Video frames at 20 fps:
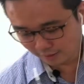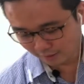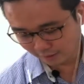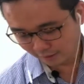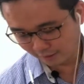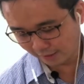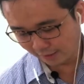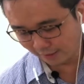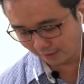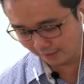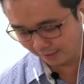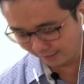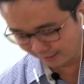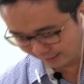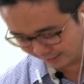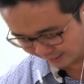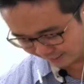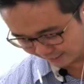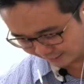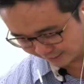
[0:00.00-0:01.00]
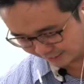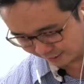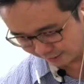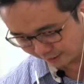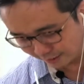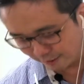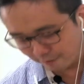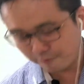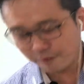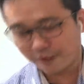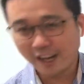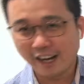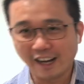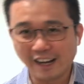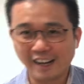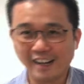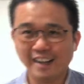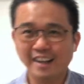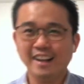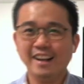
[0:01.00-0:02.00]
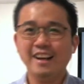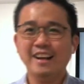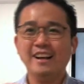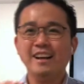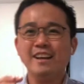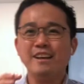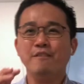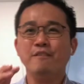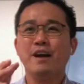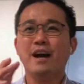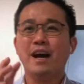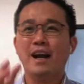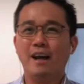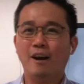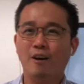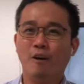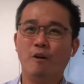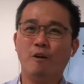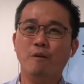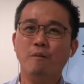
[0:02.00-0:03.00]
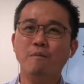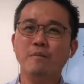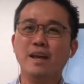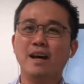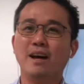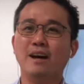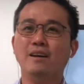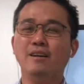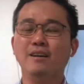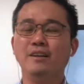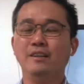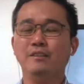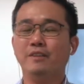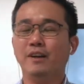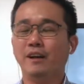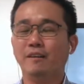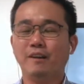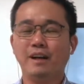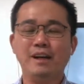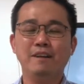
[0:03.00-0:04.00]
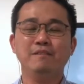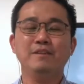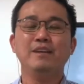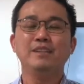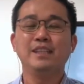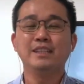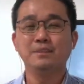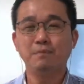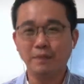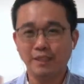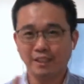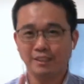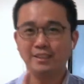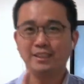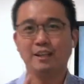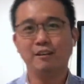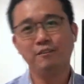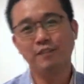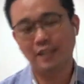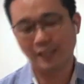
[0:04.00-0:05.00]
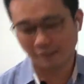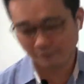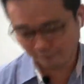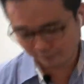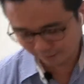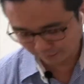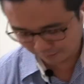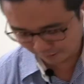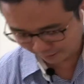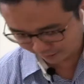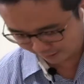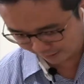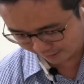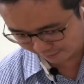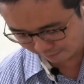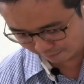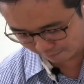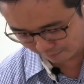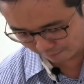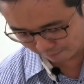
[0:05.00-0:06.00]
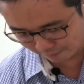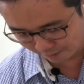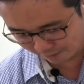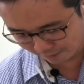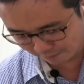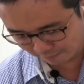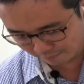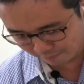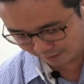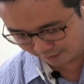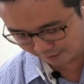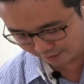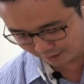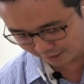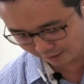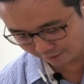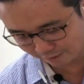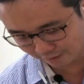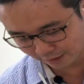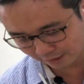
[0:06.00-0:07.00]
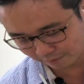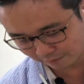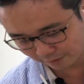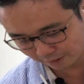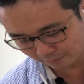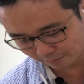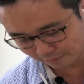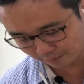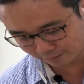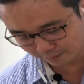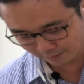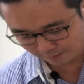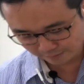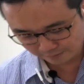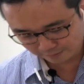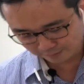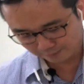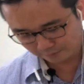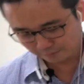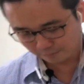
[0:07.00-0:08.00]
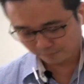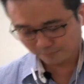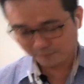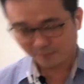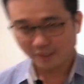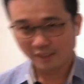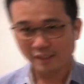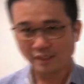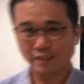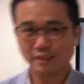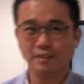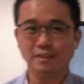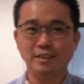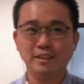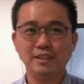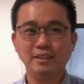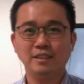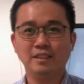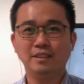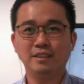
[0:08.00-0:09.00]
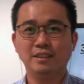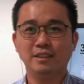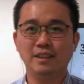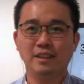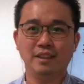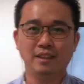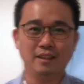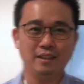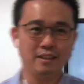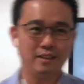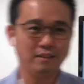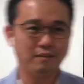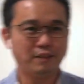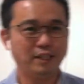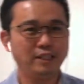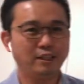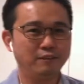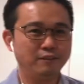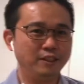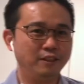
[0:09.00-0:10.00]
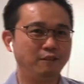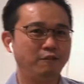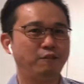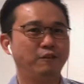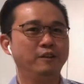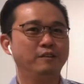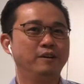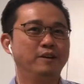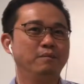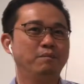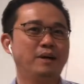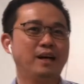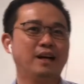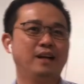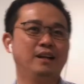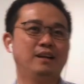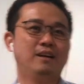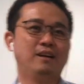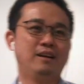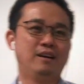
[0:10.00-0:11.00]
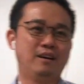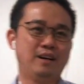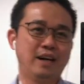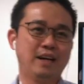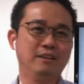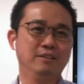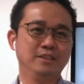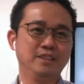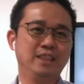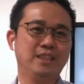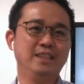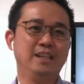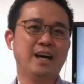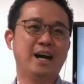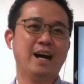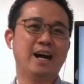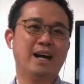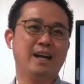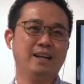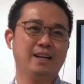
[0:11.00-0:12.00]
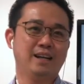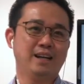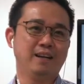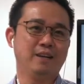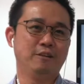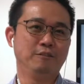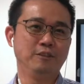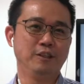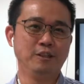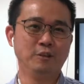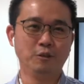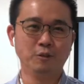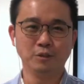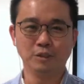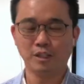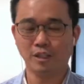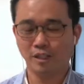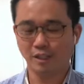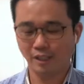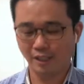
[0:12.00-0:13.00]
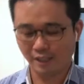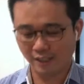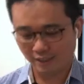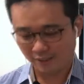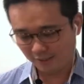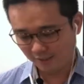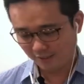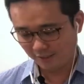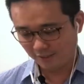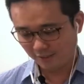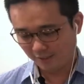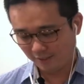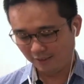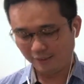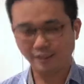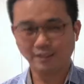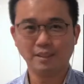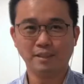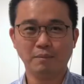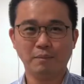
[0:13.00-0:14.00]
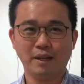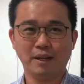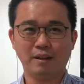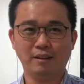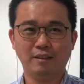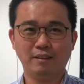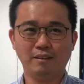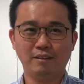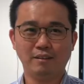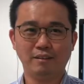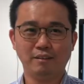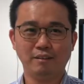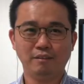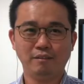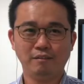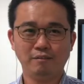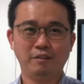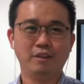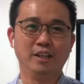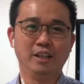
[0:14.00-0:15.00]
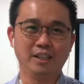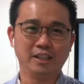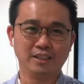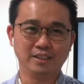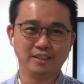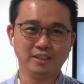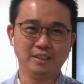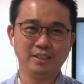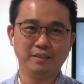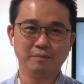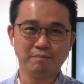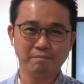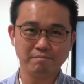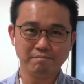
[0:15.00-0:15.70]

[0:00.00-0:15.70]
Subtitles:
Okay, so if you are at home now, if you are whatever, just make yourself comfortable. Okay, remember, make yourself comfortable. So this is the one of the favorite part, or I would say the highlight of the whole talk. It's about falling asleep.